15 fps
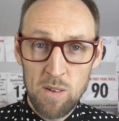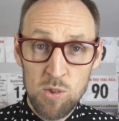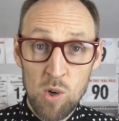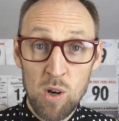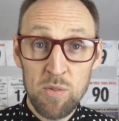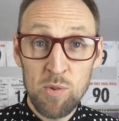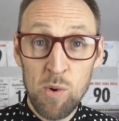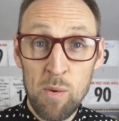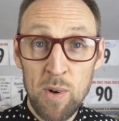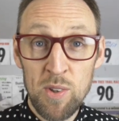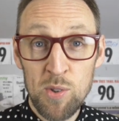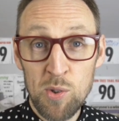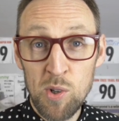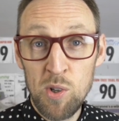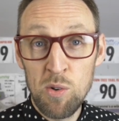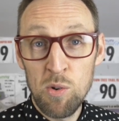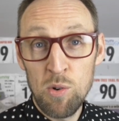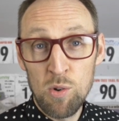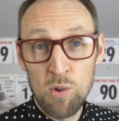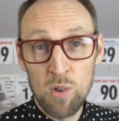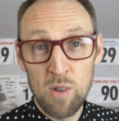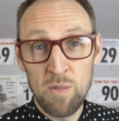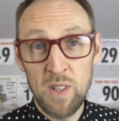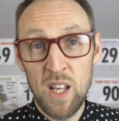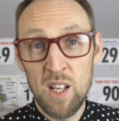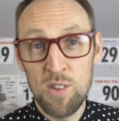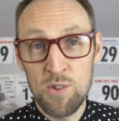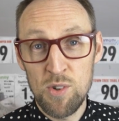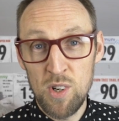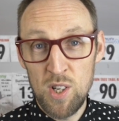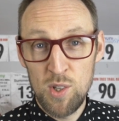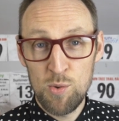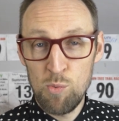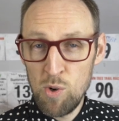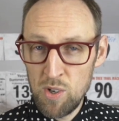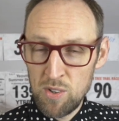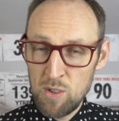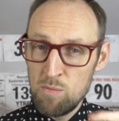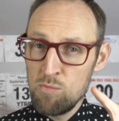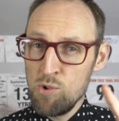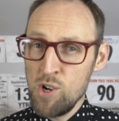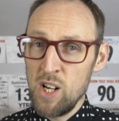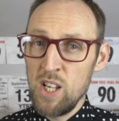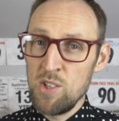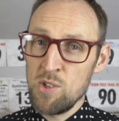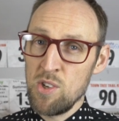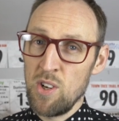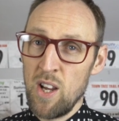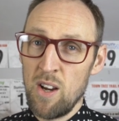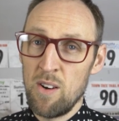So after we went through all of the entries, one of them really stood